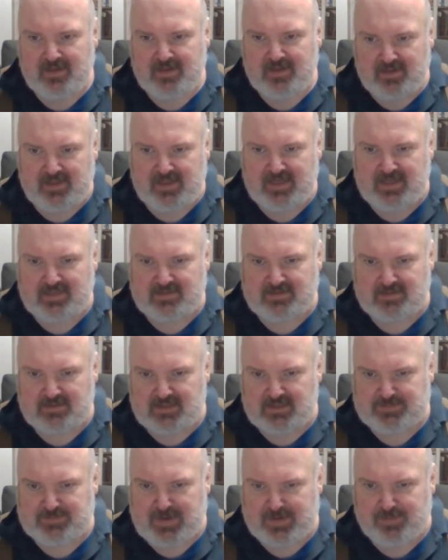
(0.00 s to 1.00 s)

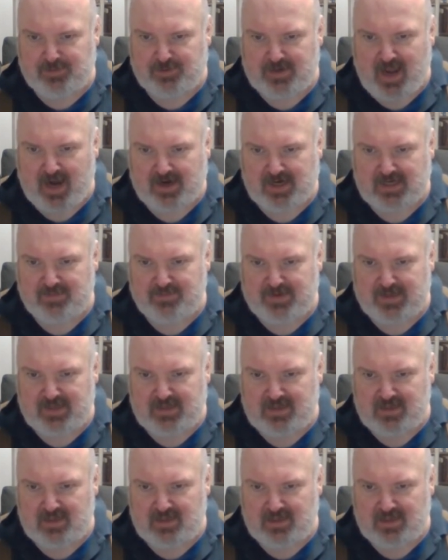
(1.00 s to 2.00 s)
these people are not going to be
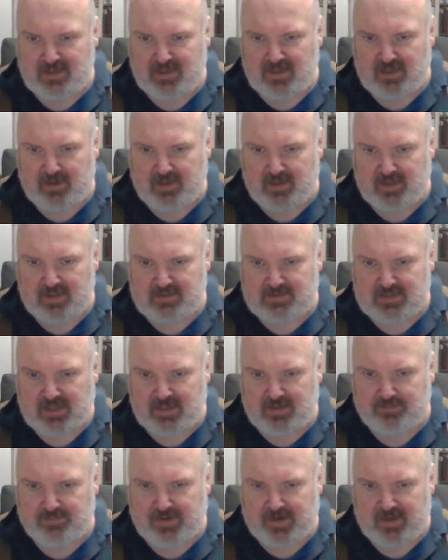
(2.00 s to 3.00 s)

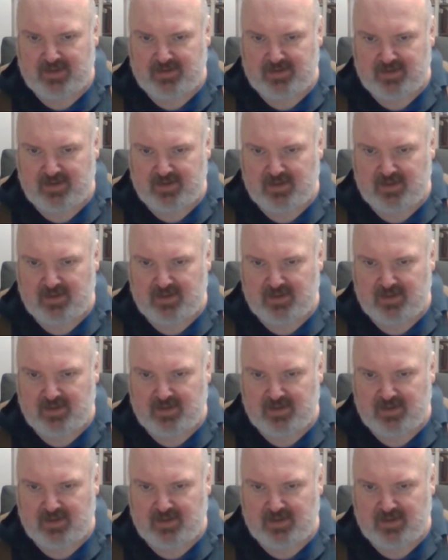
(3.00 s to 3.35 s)
done by